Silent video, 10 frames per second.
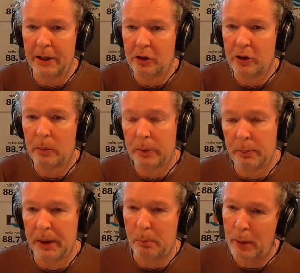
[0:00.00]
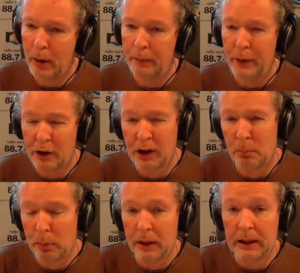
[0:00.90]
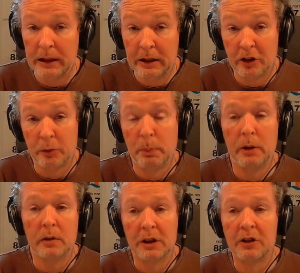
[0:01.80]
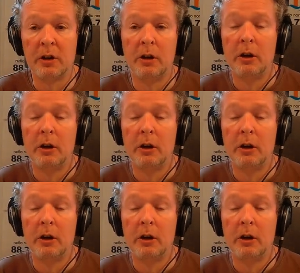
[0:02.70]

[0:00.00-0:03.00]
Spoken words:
and stopped it being perfect. I completely dispute this.